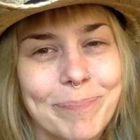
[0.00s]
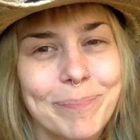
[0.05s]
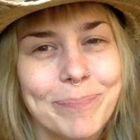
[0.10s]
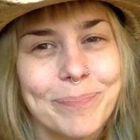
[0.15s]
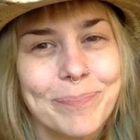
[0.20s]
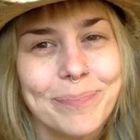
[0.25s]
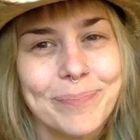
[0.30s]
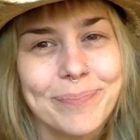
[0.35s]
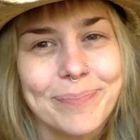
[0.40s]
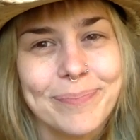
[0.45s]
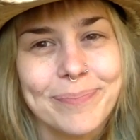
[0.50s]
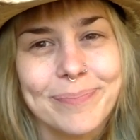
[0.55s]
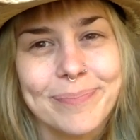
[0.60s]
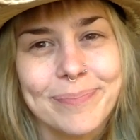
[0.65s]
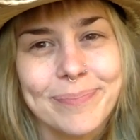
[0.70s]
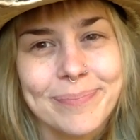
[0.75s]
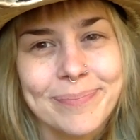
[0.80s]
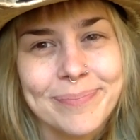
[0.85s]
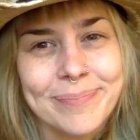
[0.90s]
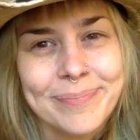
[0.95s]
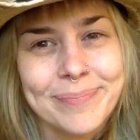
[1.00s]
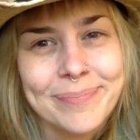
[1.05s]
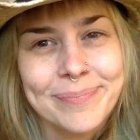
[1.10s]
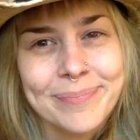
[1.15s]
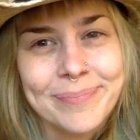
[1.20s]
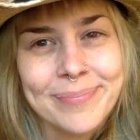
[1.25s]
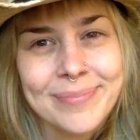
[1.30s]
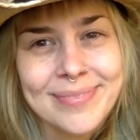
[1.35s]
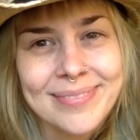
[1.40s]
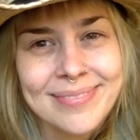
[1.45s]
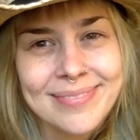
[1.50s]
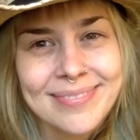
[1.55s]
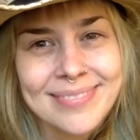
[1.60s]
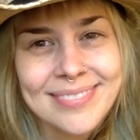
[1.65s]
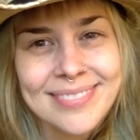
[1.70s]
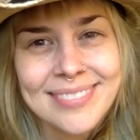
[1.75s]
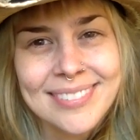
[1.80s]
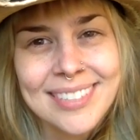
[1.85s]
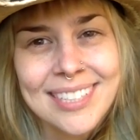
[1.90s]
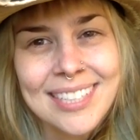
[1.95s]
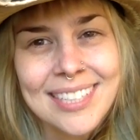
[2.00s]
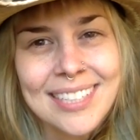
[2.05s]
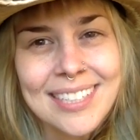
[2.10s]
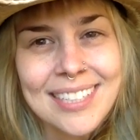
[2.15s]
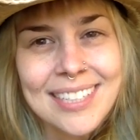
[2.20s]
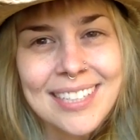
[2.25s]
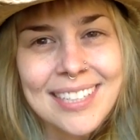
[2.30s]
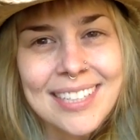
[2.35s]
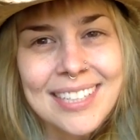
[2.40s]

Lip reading: Nobody speaks.